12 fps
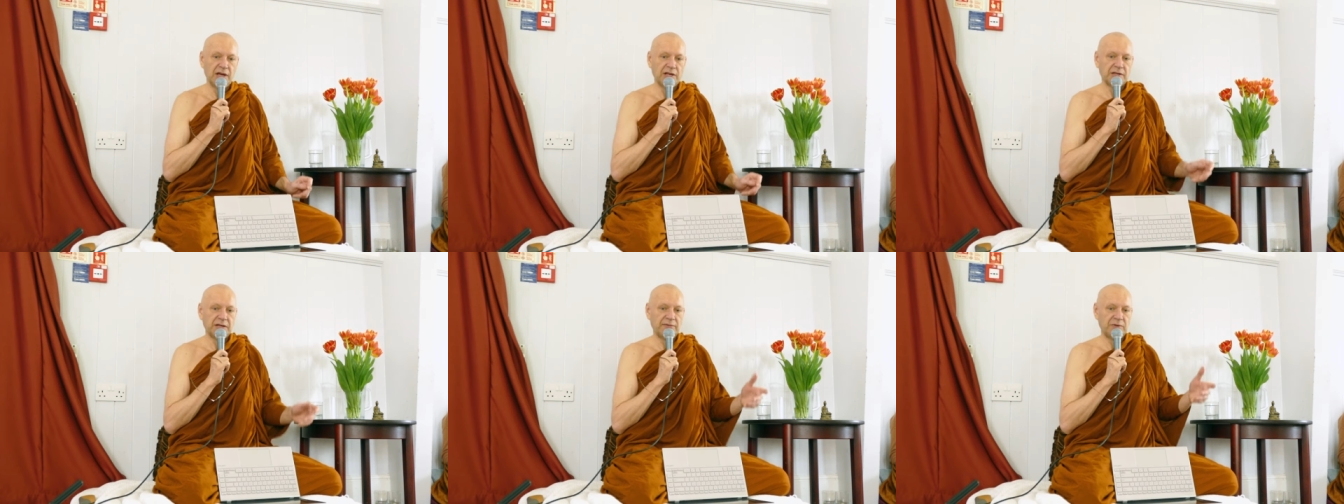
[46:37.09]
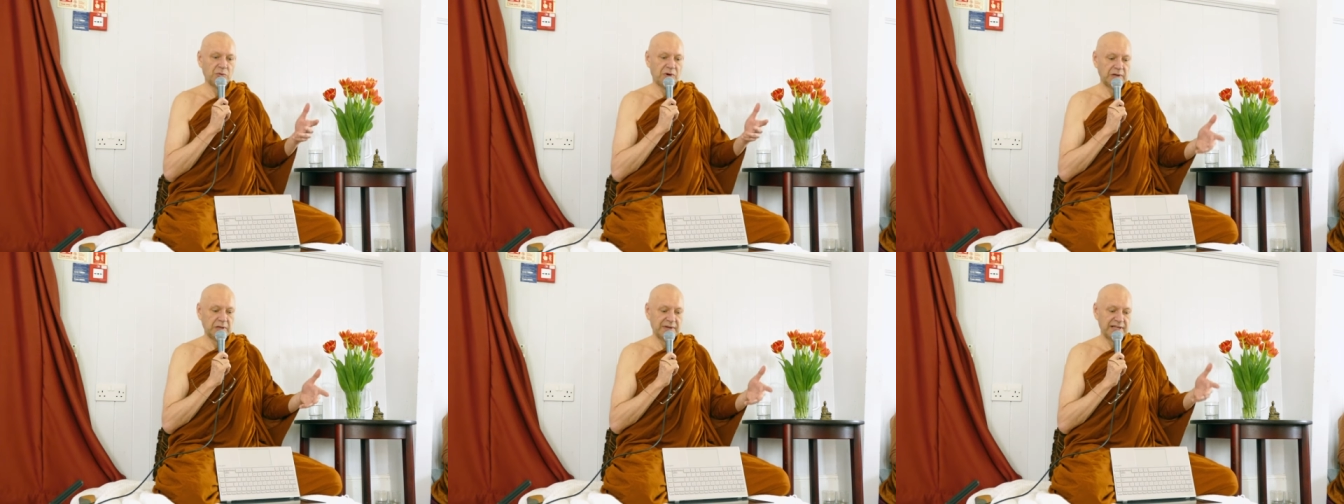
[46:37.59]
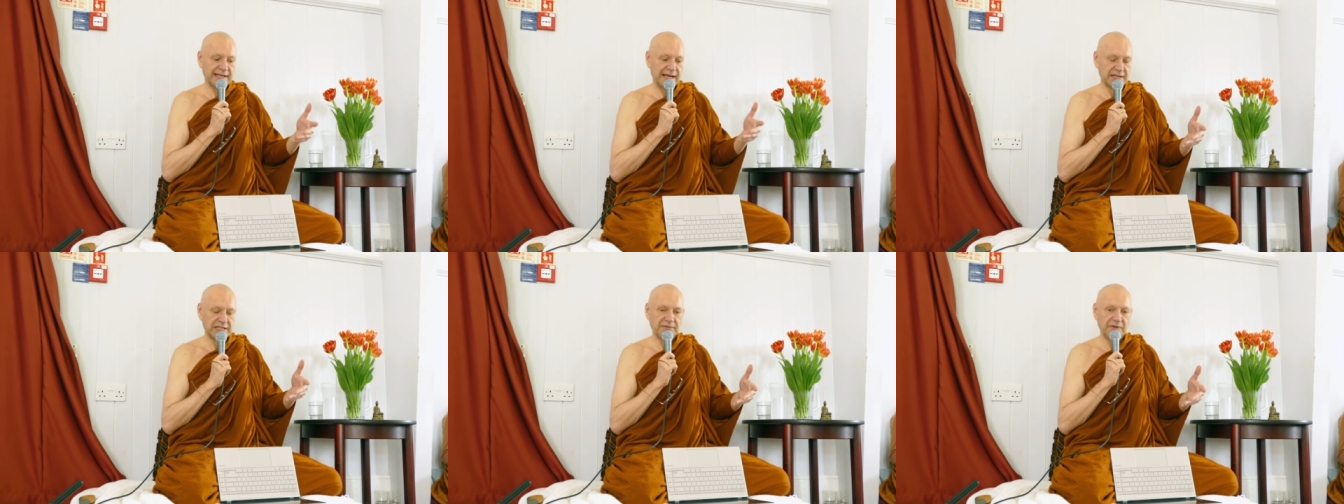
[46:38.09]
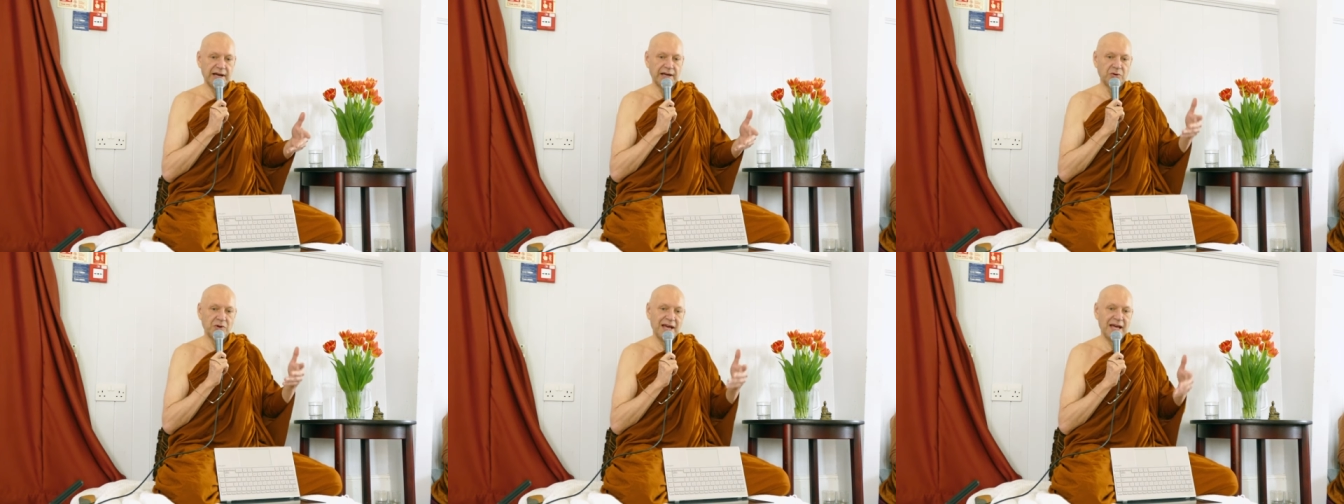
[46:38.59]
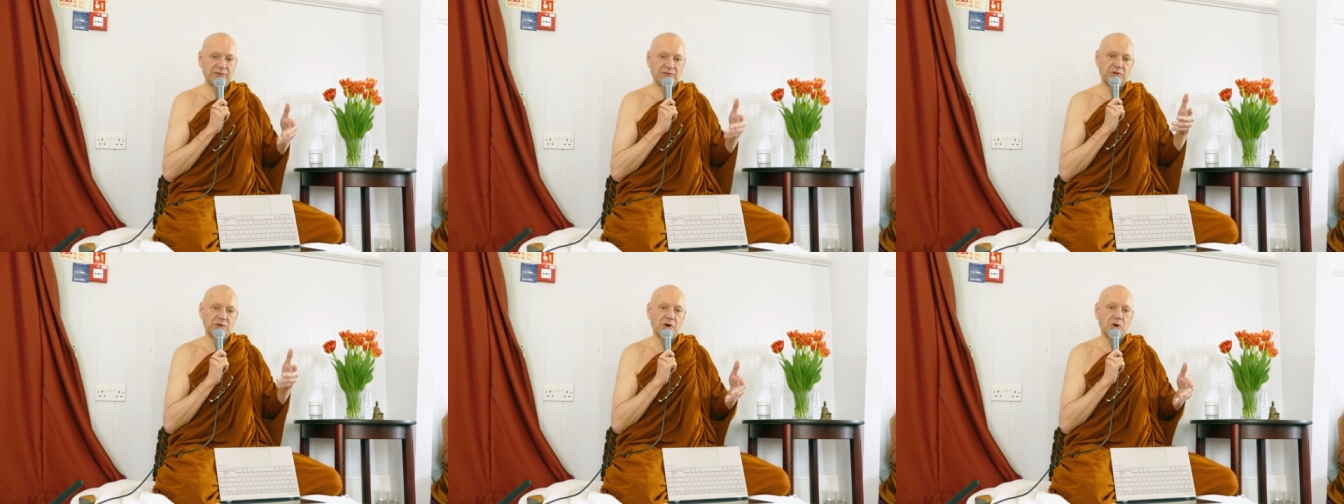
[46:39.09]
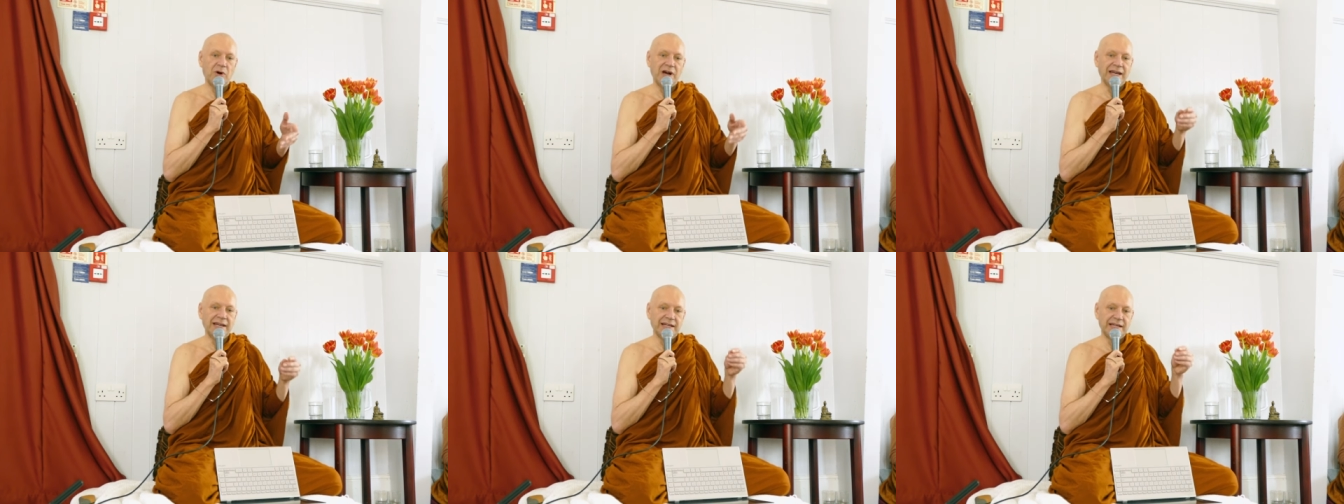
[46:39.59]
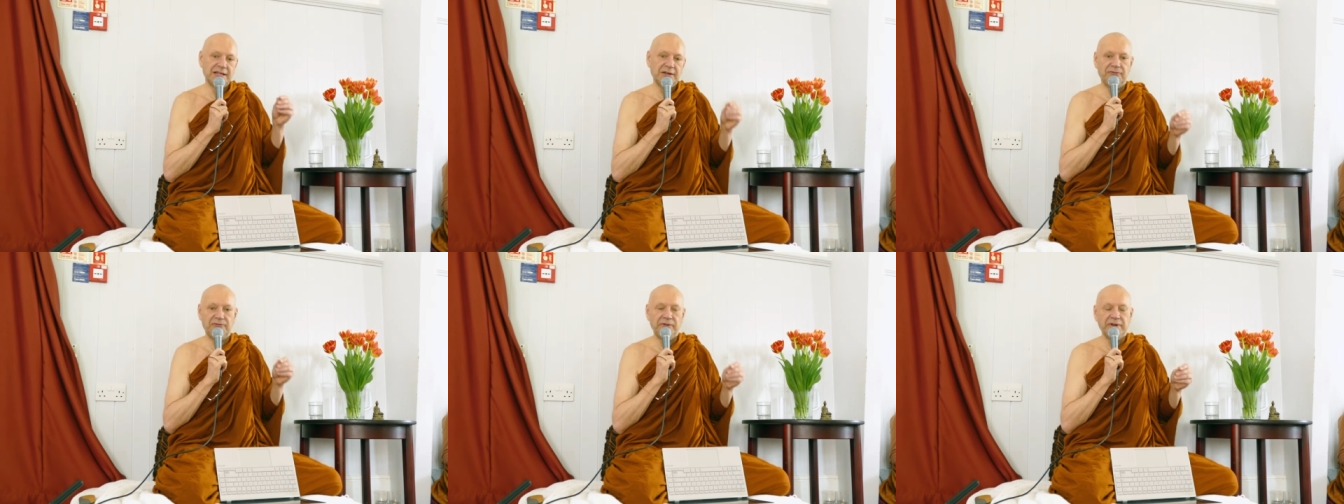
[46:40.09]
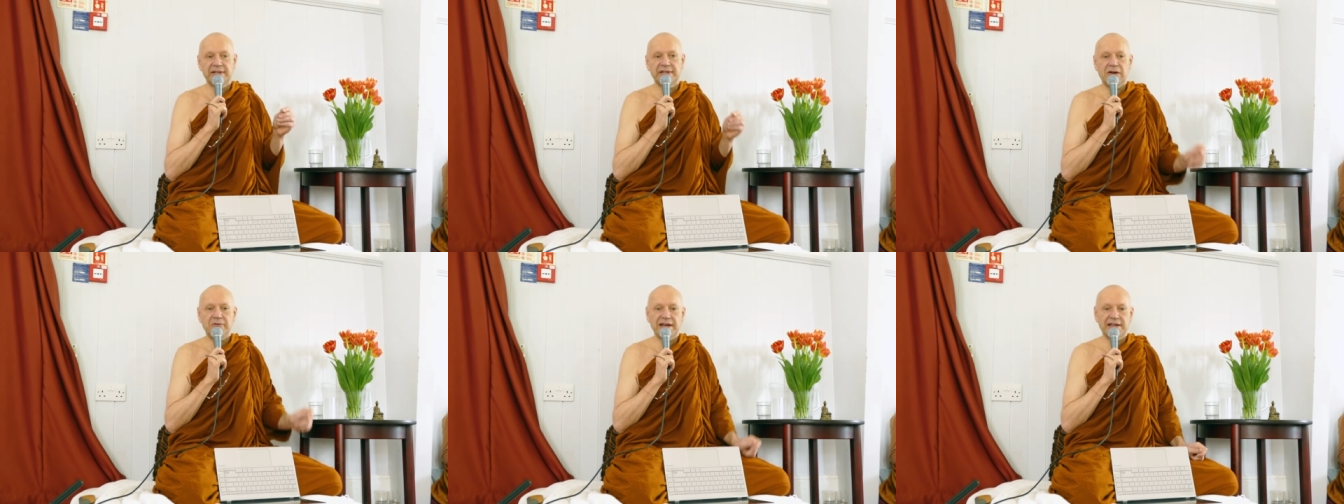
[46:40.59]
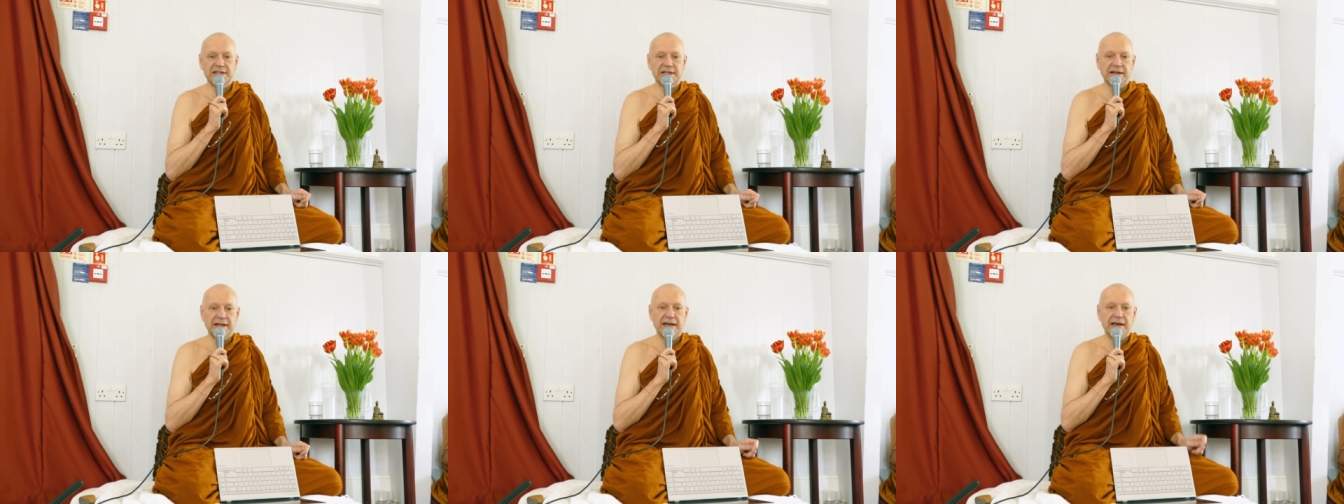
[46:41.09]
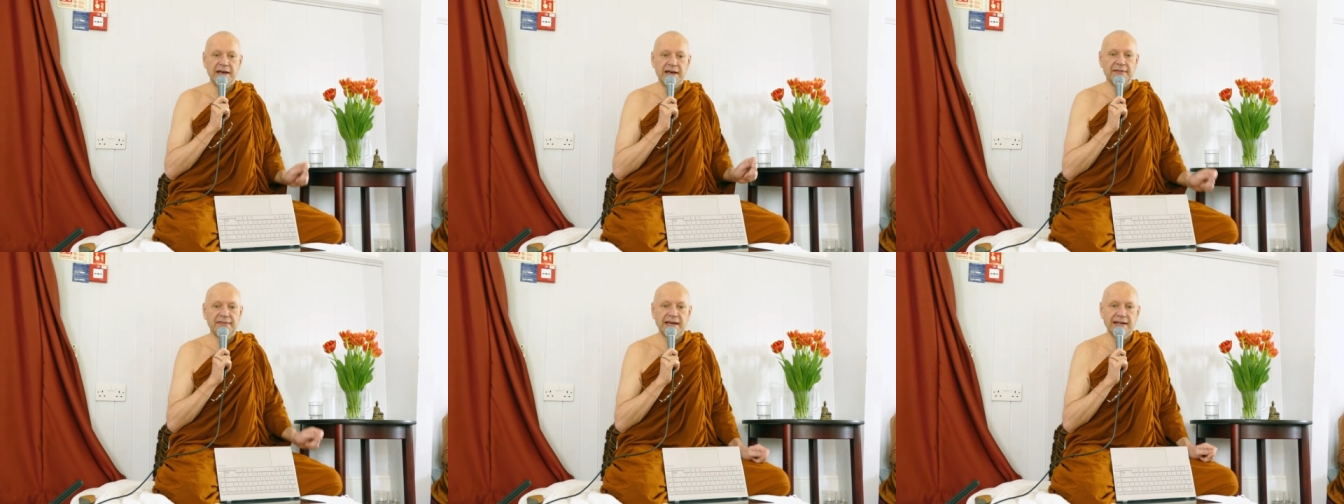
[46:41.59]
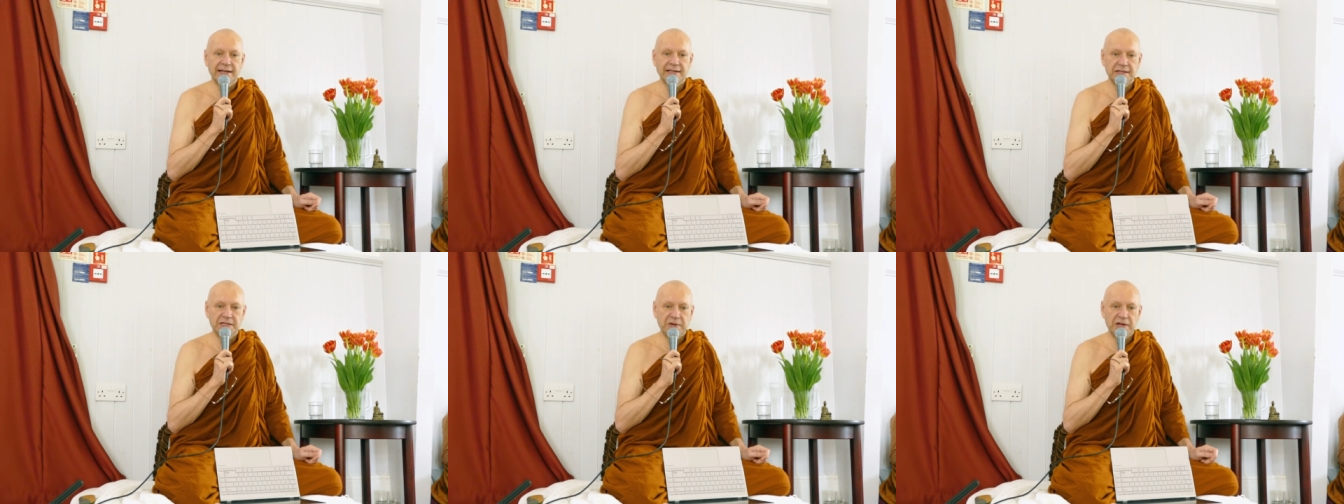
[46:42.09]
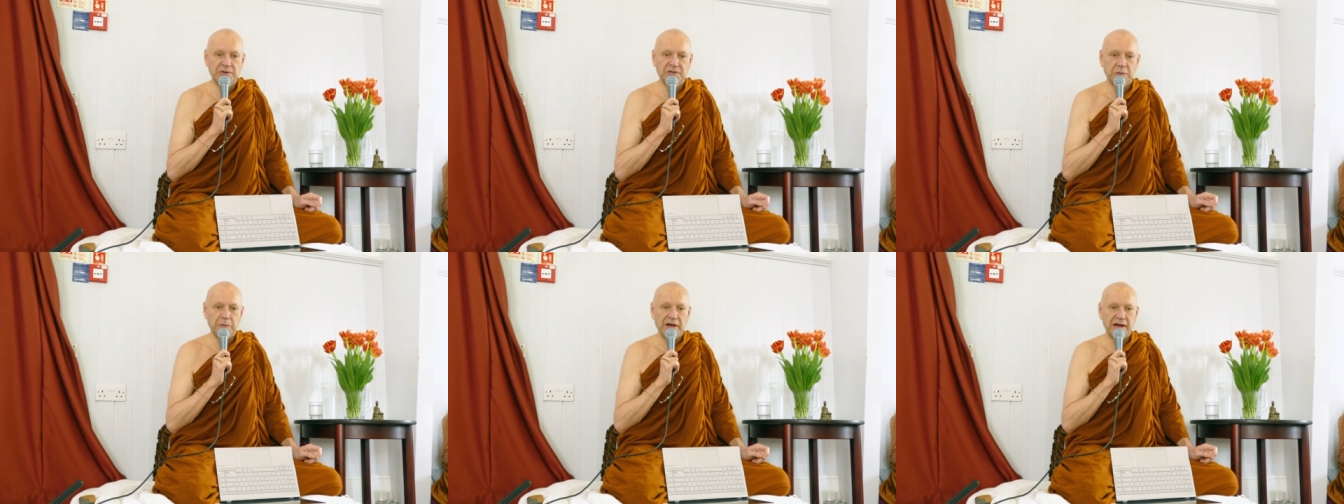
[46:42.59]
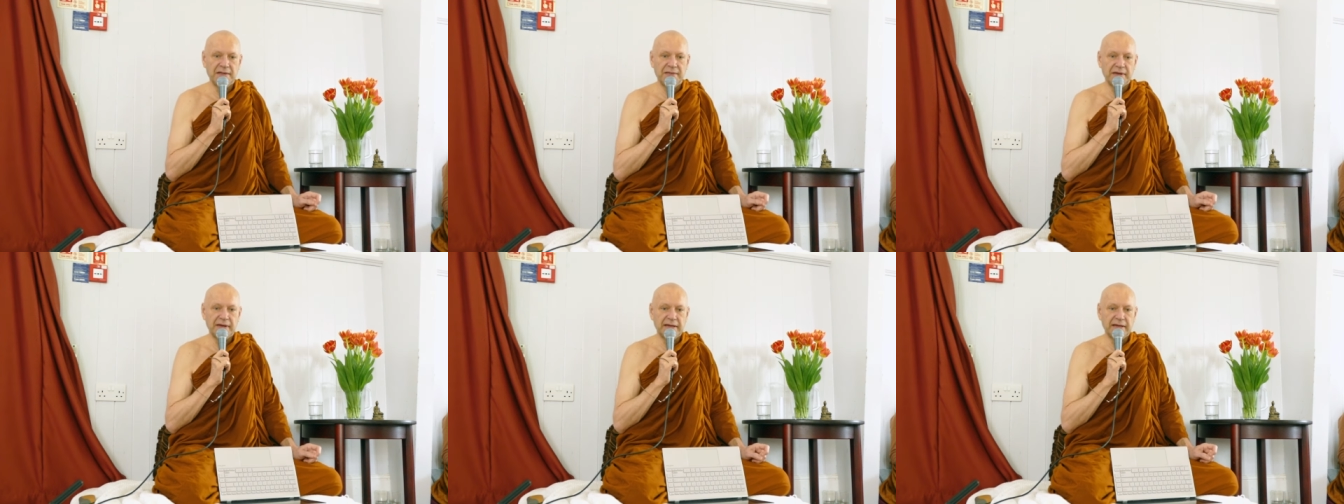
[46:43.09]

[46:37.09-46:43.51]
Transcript: So, if you want to be satisfied, you have to go in a different direction. And that is the spiritual path.